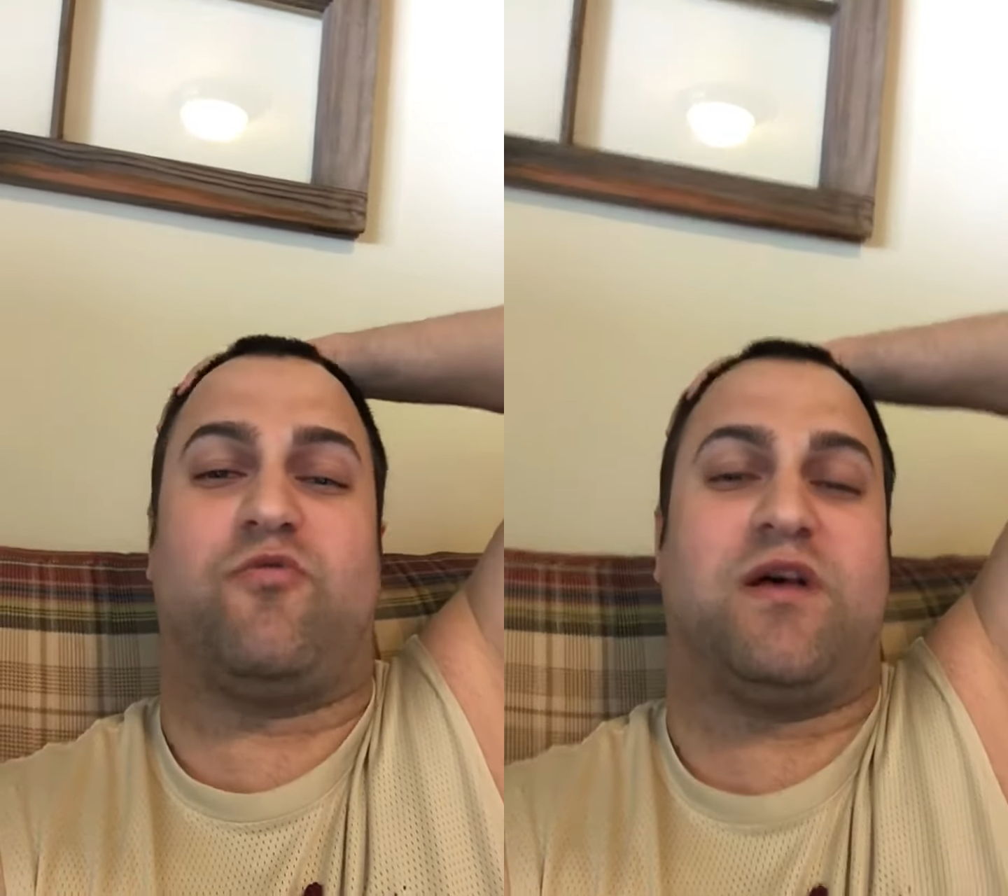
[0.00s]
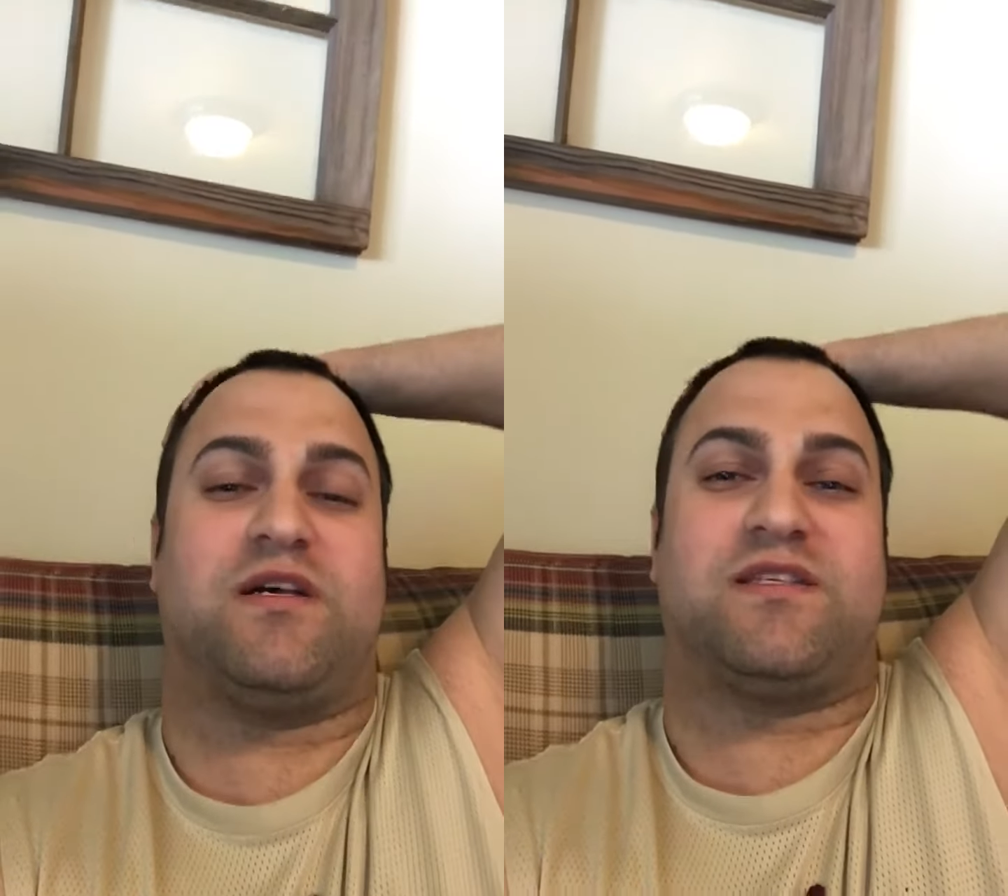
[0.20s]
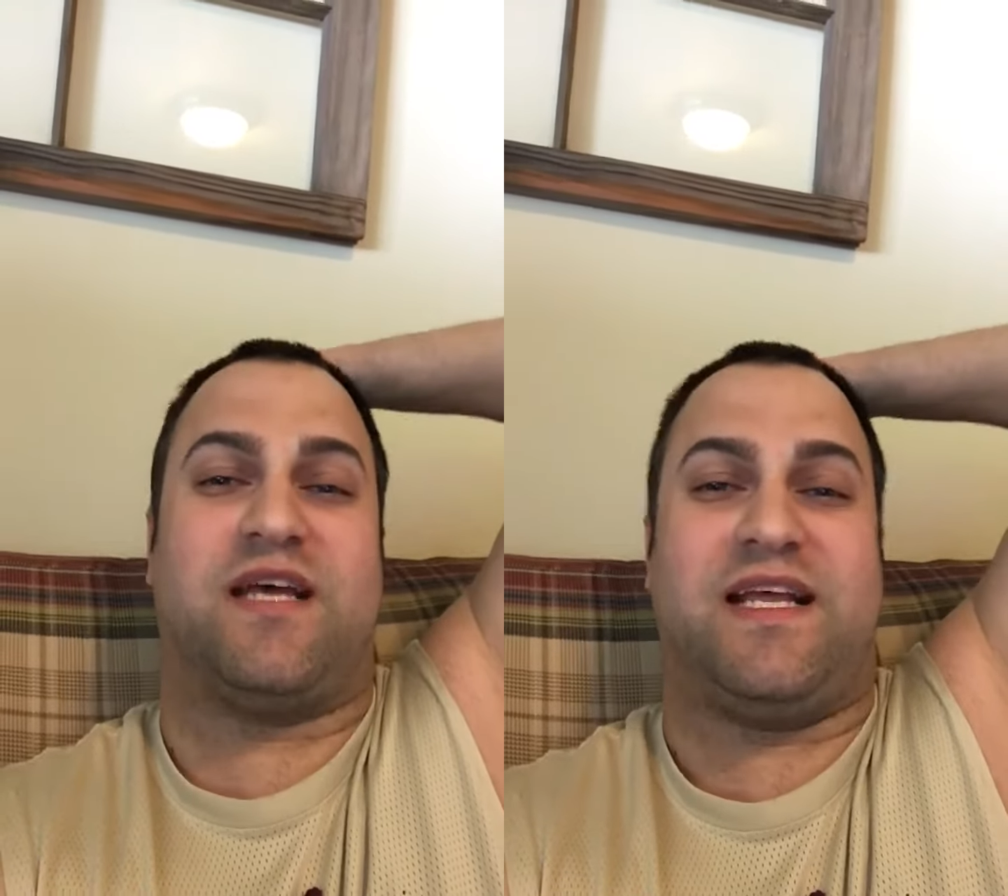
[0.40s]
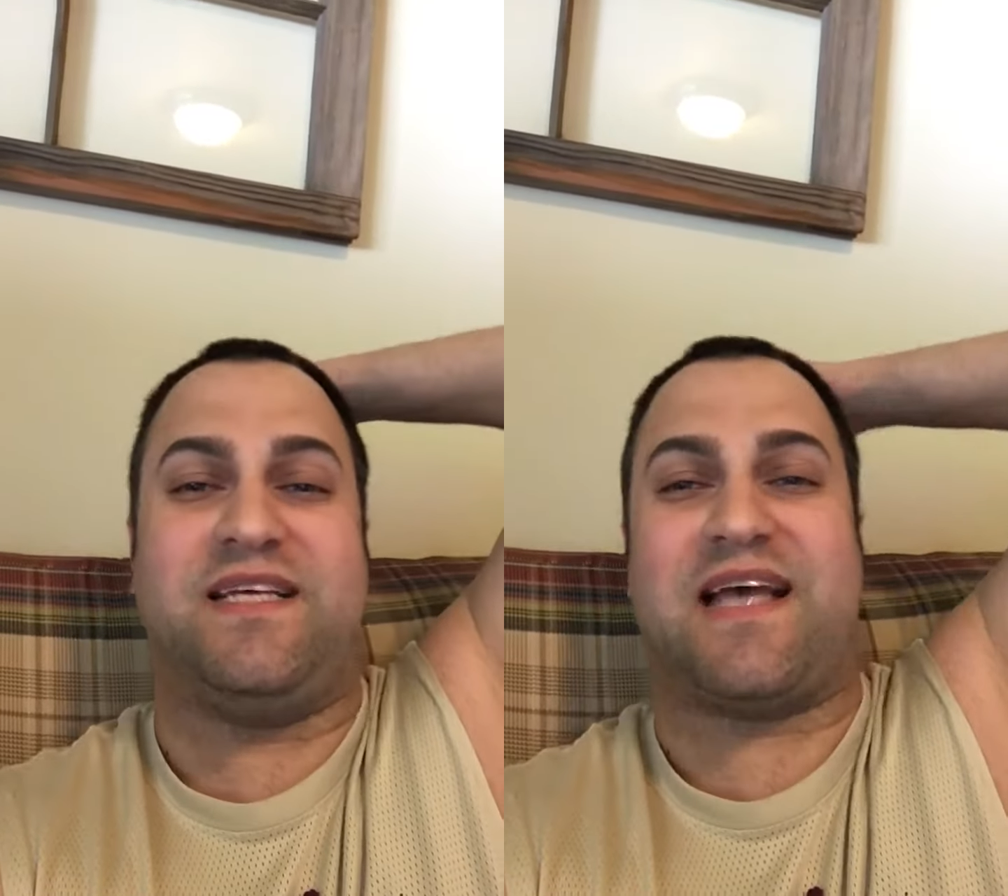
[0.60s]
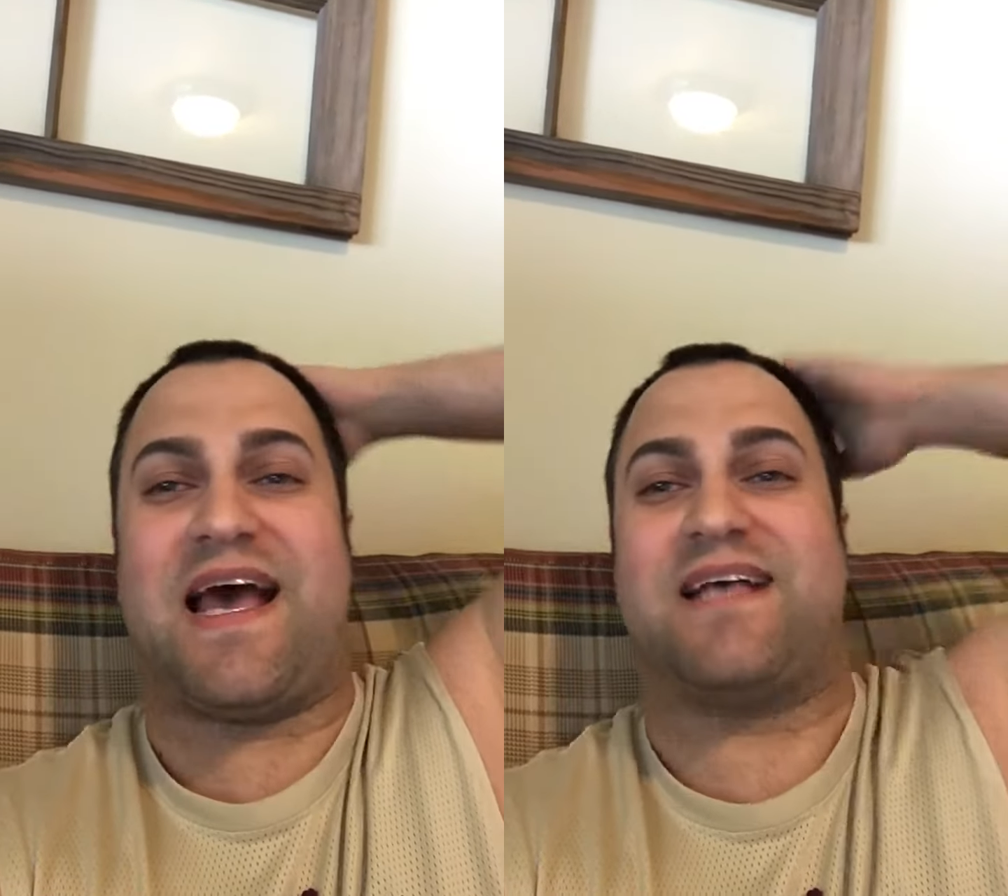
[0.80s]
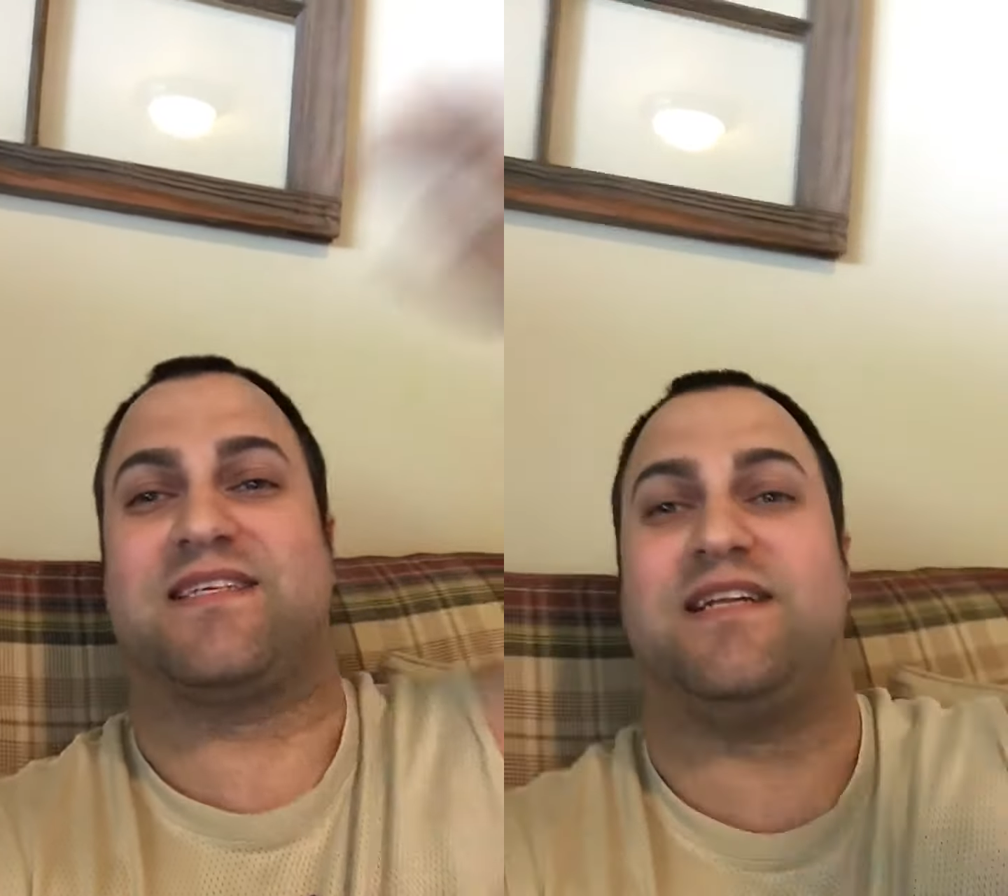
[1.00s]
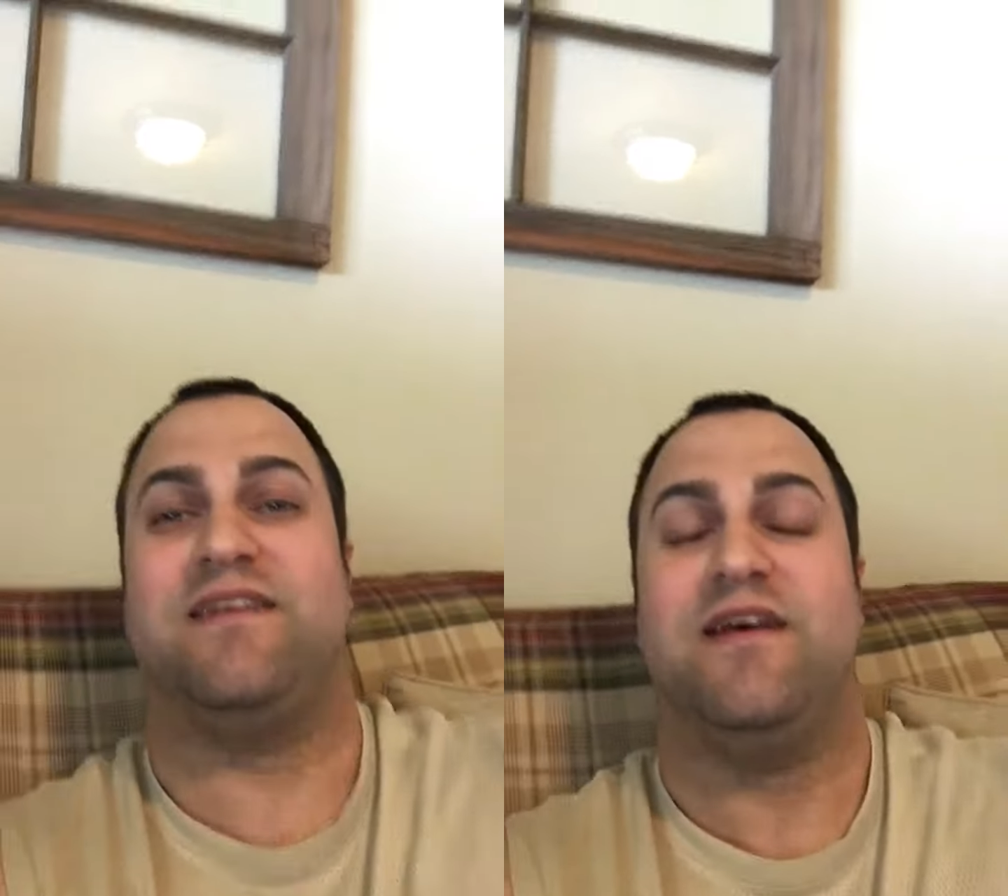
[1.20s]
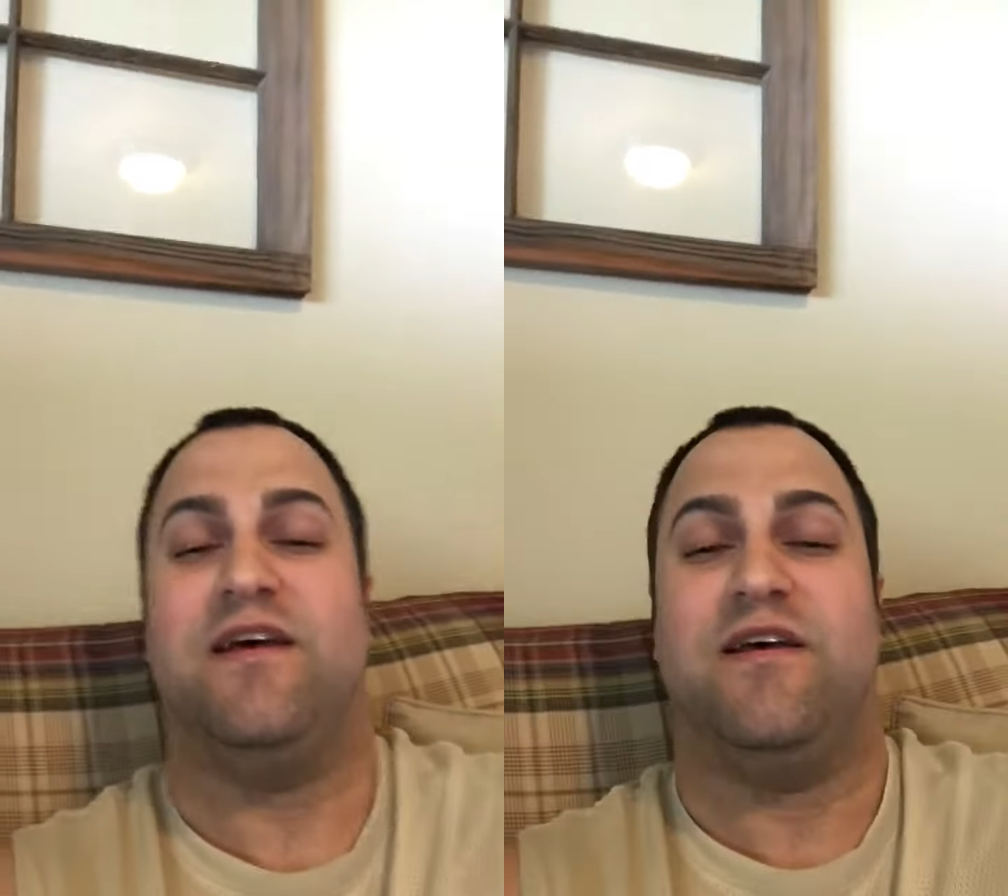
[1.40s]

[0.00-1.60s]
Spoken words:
Wilson, he's asking